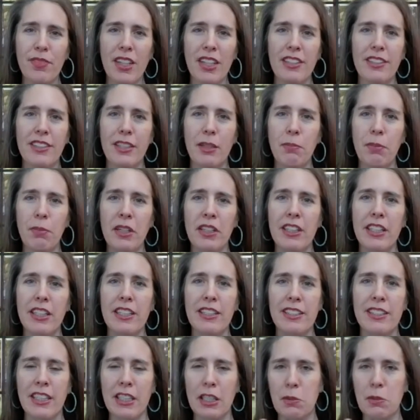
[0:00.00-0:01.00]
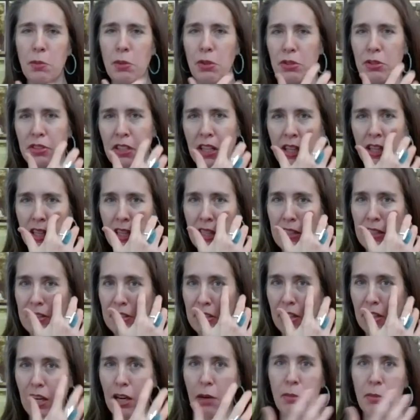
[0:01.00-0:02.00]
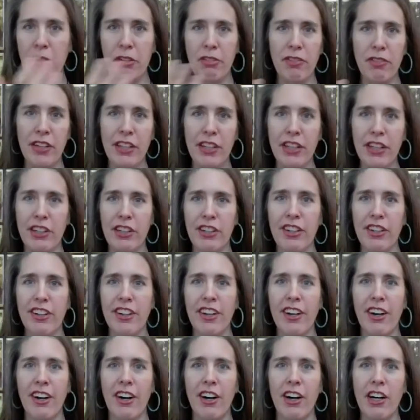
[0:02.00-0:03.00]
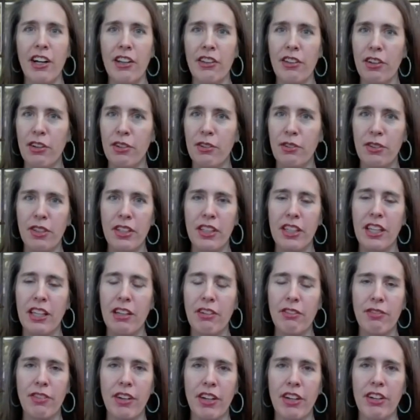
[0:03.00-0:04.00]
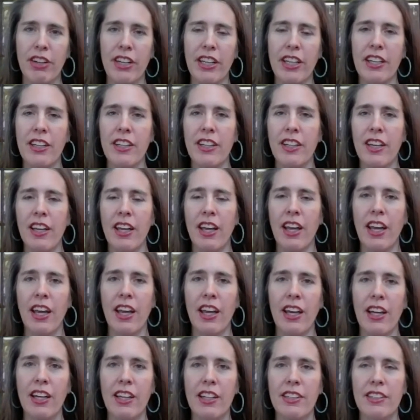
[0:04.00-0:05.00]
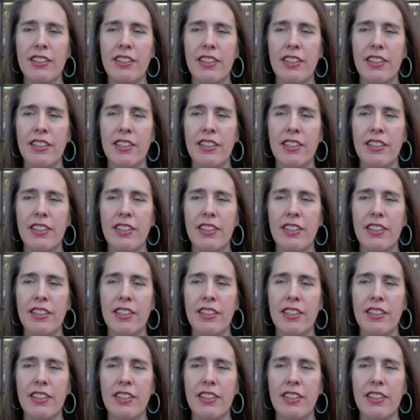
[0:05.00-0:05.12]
typically 6% is a common figure, although it can vary. And